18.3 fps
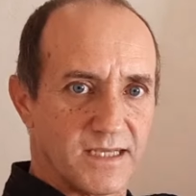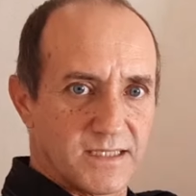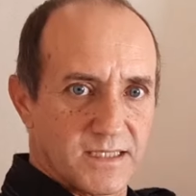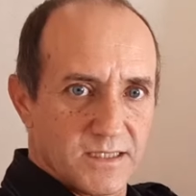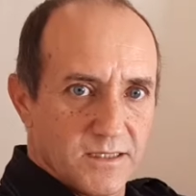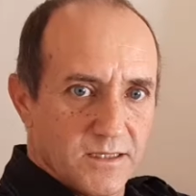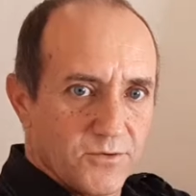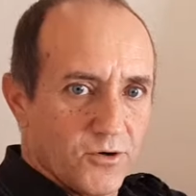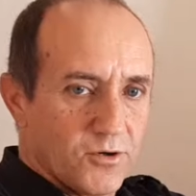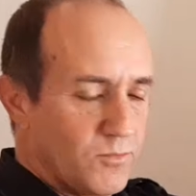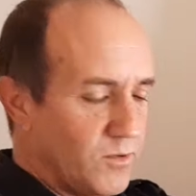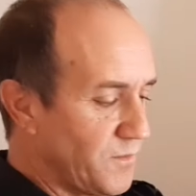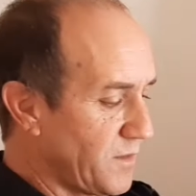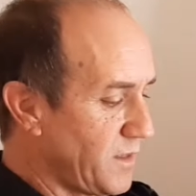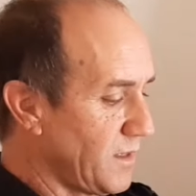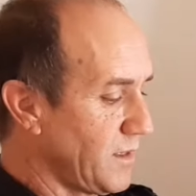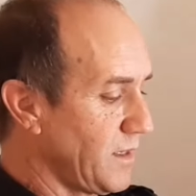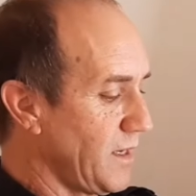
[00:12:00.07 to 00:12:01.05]
that's a
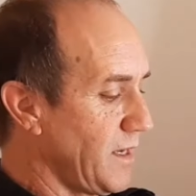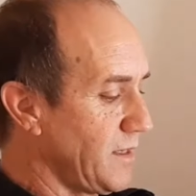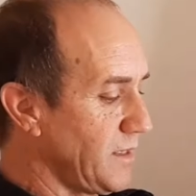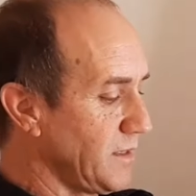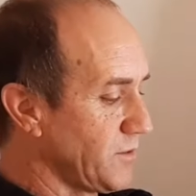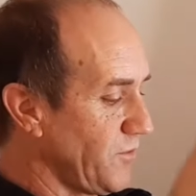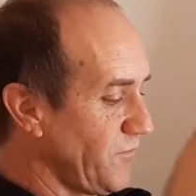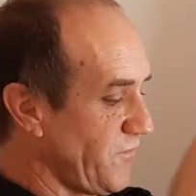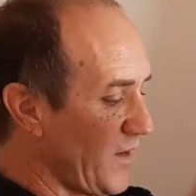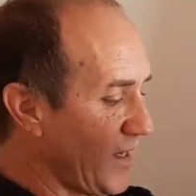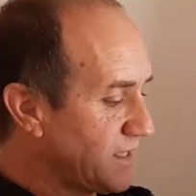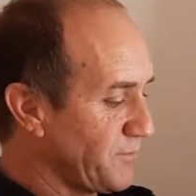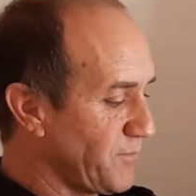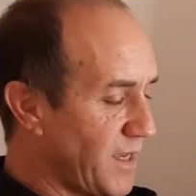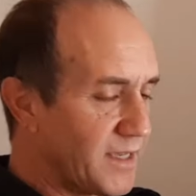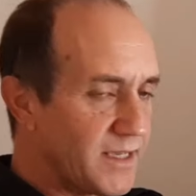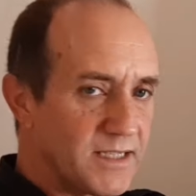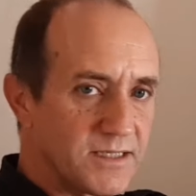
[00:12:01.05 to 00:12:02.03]
normal thing, and it
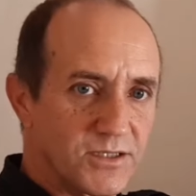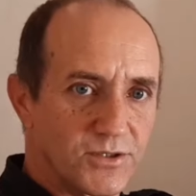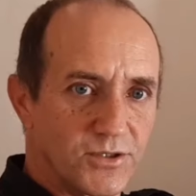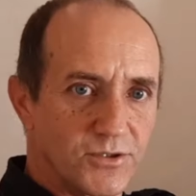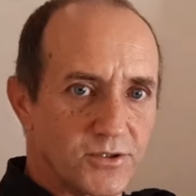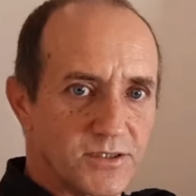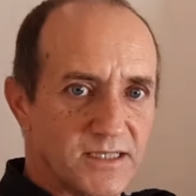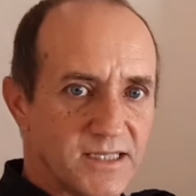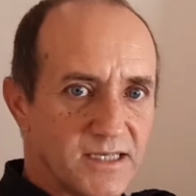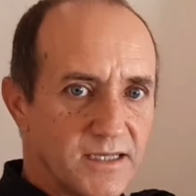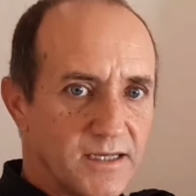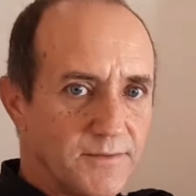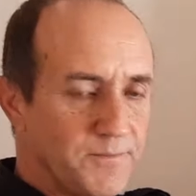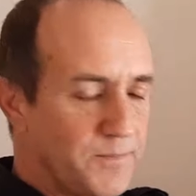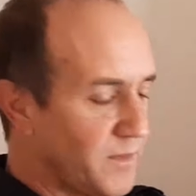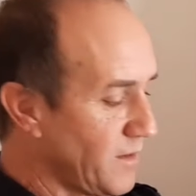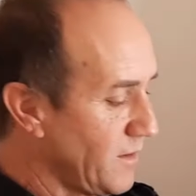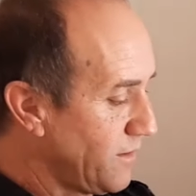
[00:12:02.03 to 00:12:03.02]
reflects back into your
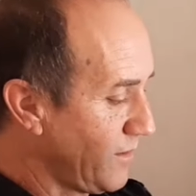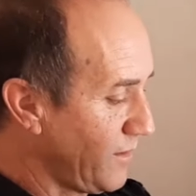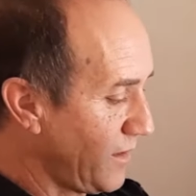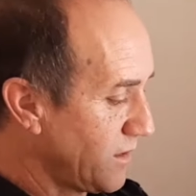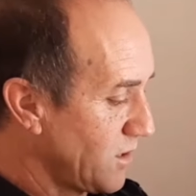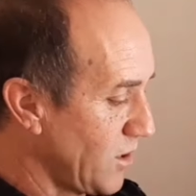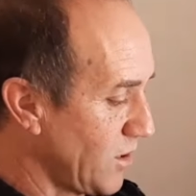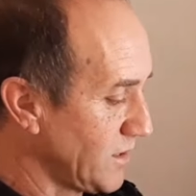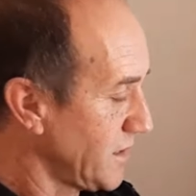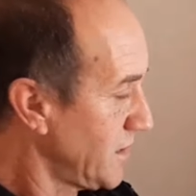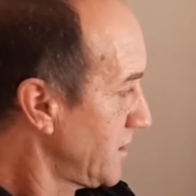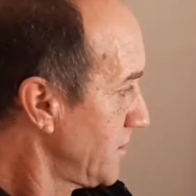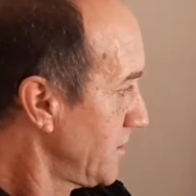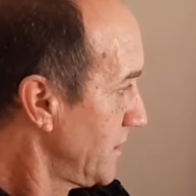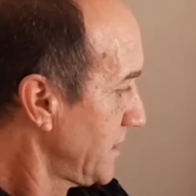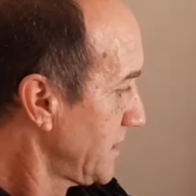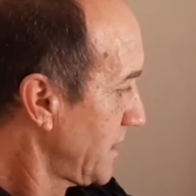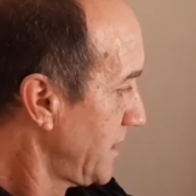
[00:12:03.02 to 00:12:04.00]
skin. It goes
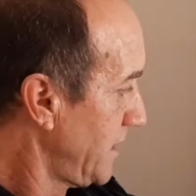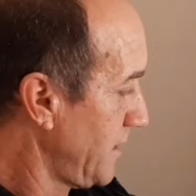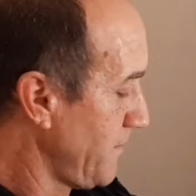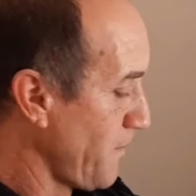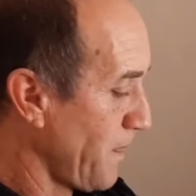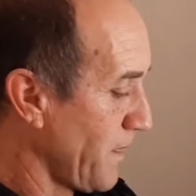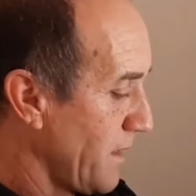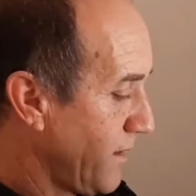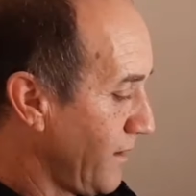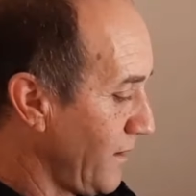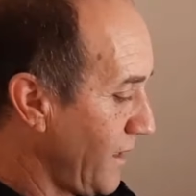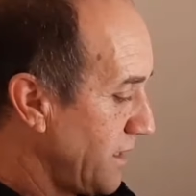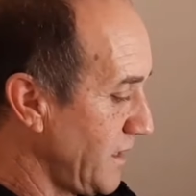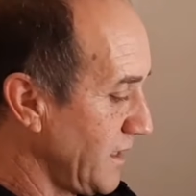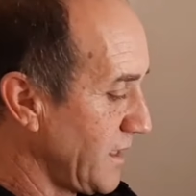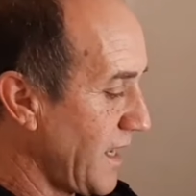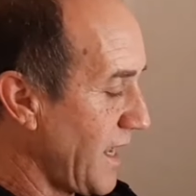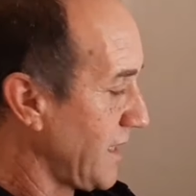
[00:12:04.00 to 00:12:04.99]
into the skin,
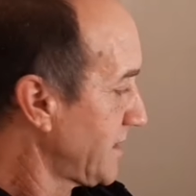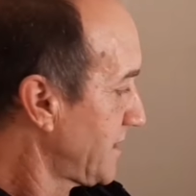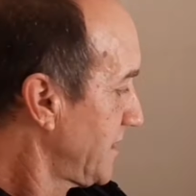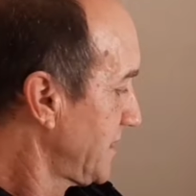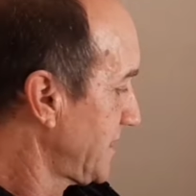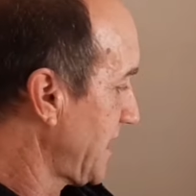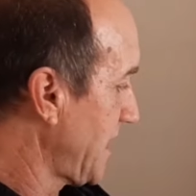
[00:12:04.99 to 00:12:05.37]
and it acts the